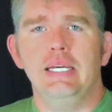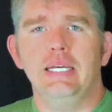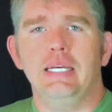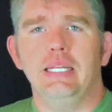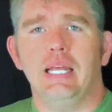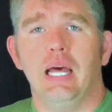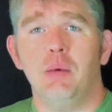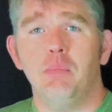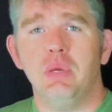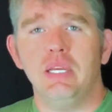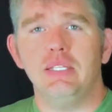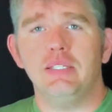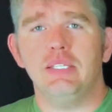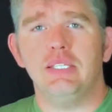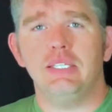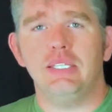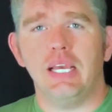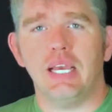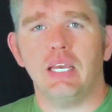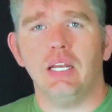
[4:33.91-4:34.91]
that means
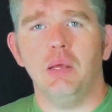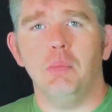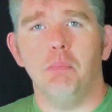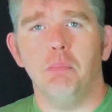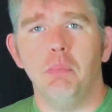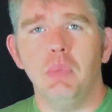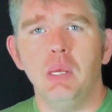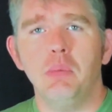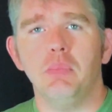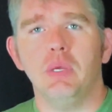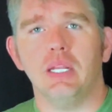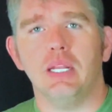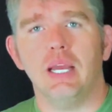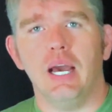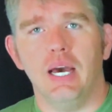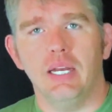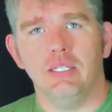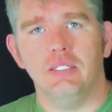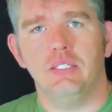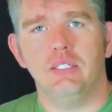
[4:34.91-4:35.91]
Second Amendment kind
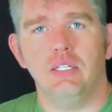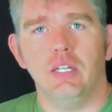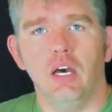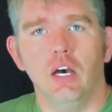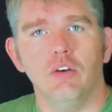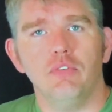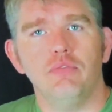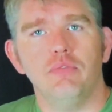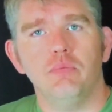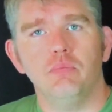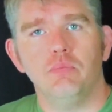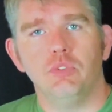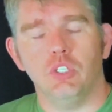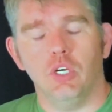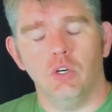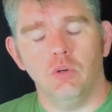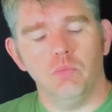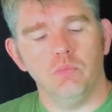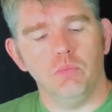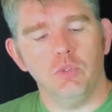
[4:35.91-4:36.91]
of stuff.
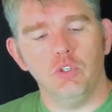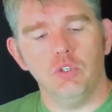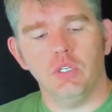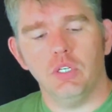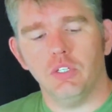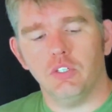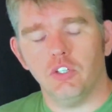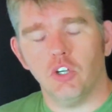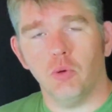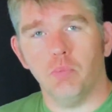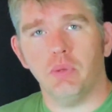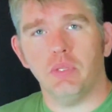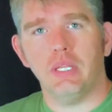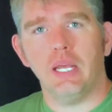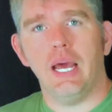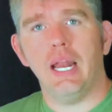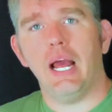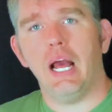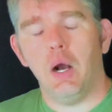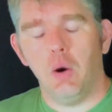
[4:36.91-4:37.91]
So you can interpret that
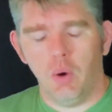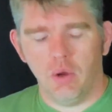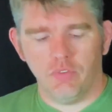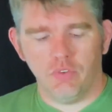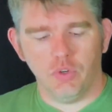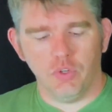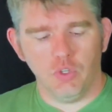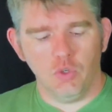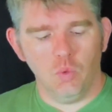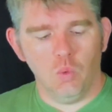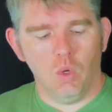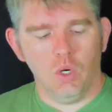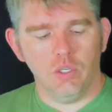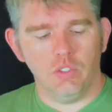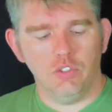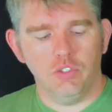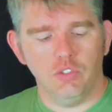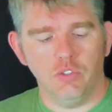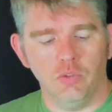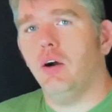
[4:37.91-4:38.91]
however you want
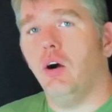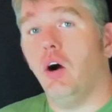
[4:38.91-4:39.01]
to.